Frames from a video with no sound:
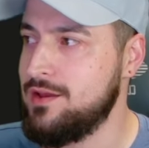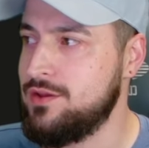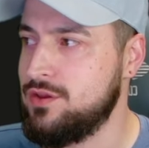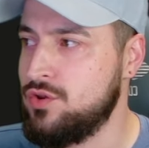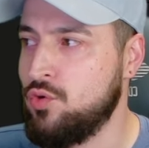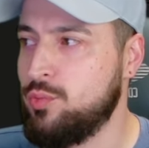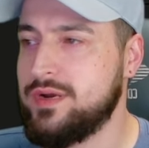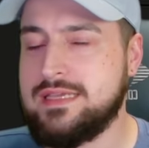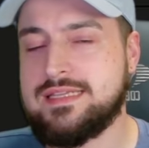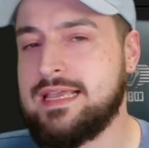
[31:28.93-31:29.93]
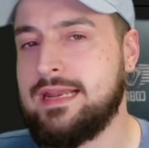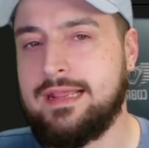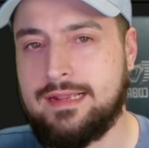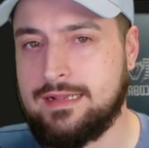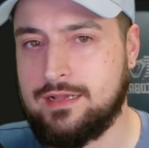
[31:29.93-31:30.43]
Nobody's
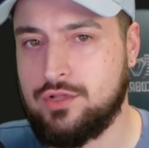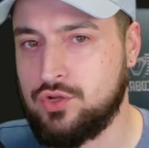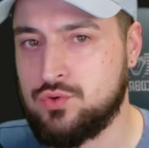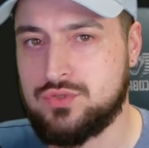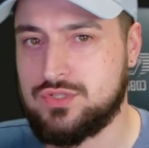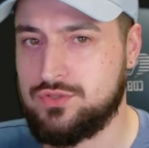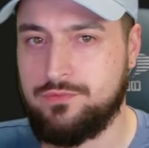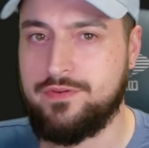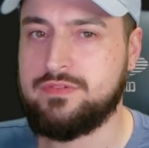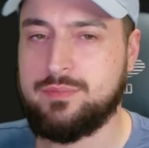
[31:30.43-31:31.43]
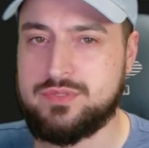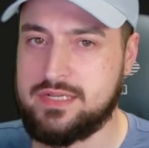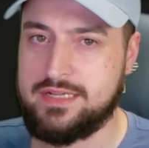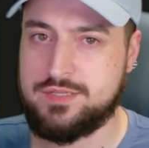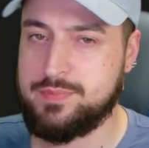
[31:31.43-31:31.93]
hitting close to 50%
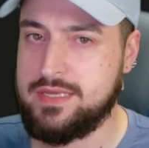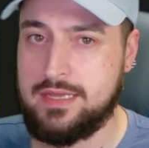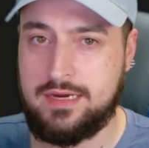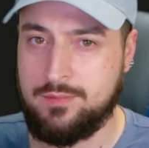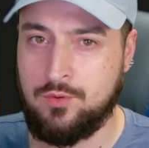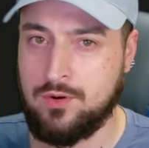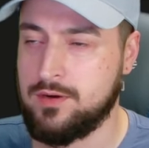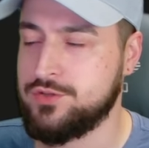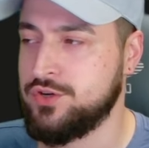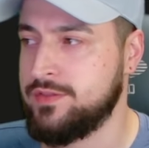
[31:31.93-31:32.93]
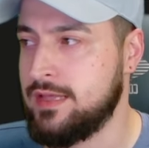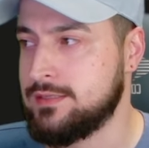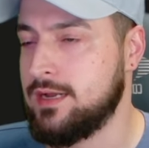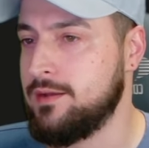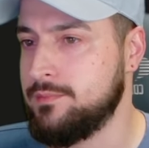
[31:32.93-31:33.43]
HP anymore during that
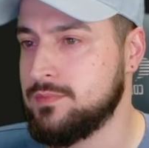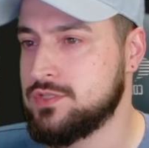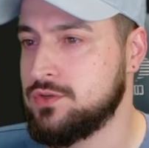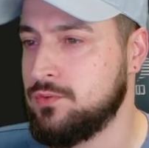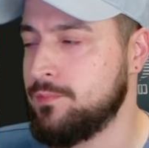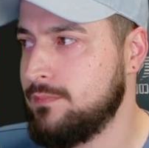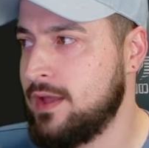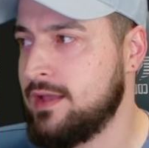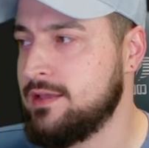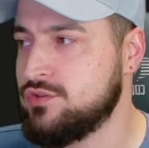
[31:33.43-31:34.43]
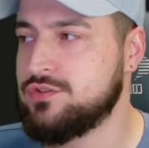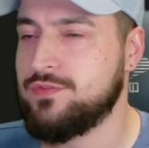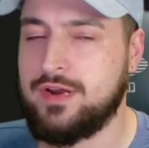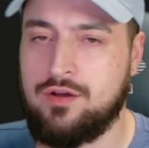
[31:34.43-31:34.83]
time. So I just for now I'll